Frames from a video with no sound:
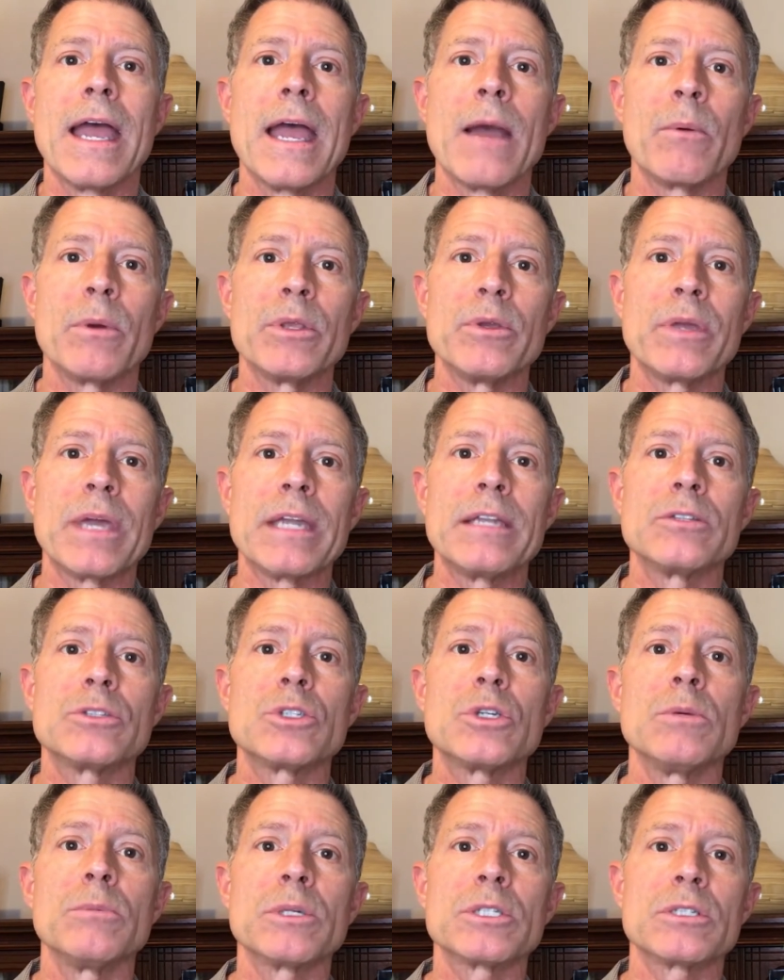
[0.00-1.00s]
And when you get in
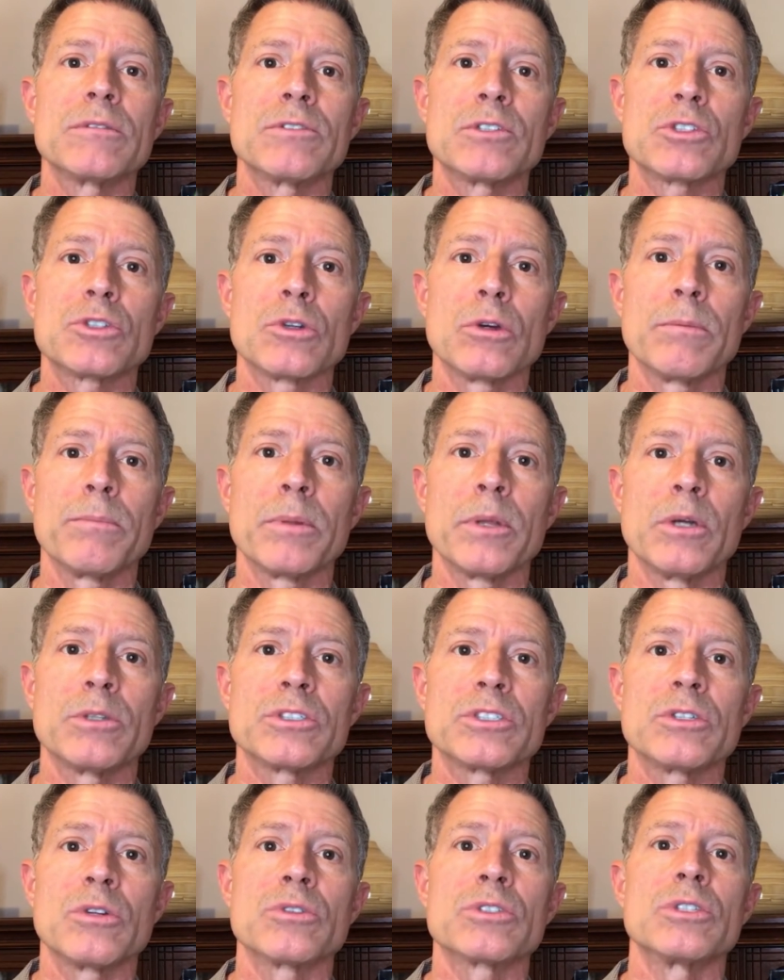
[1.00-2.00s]
too much of a
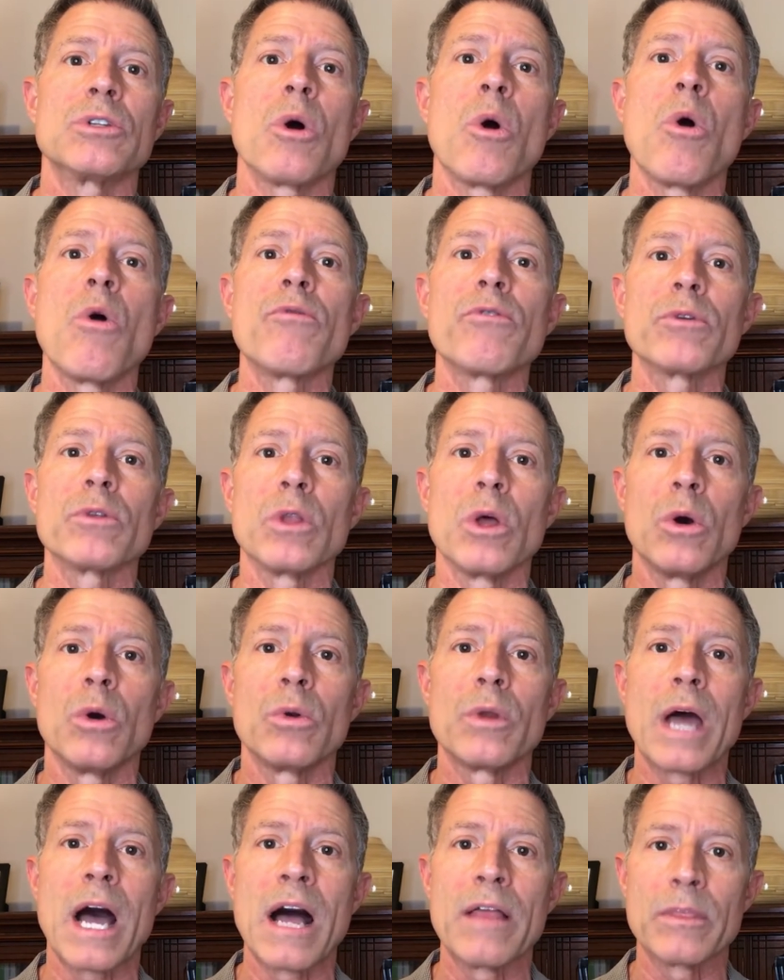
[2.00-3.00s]
surplus, there's an
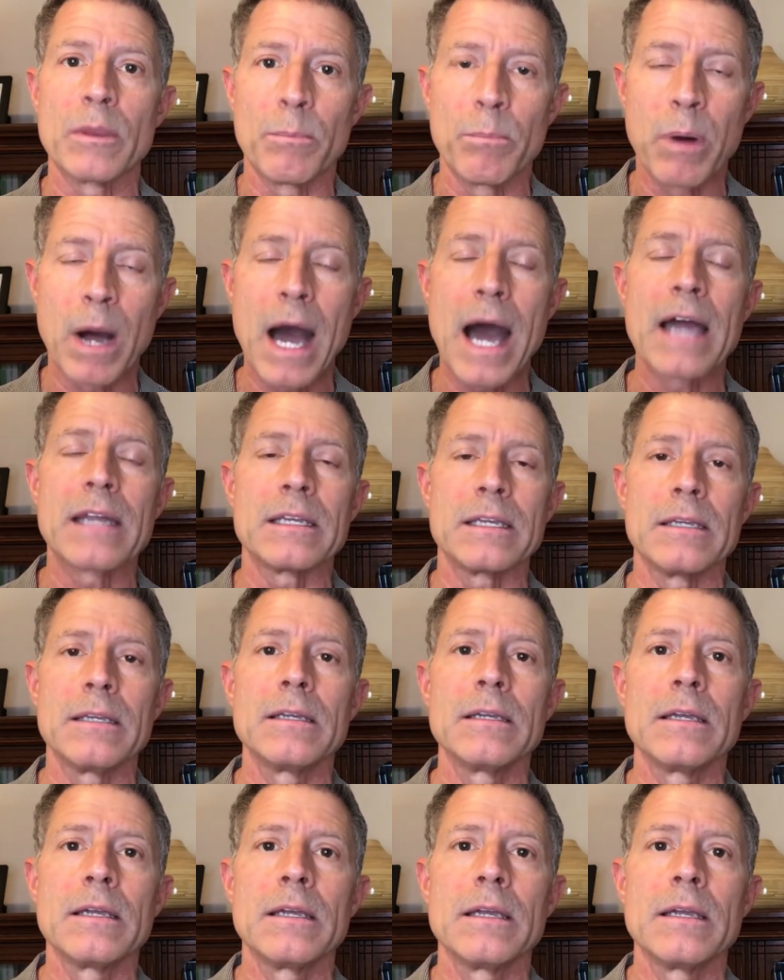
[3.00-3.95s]
overload on the body,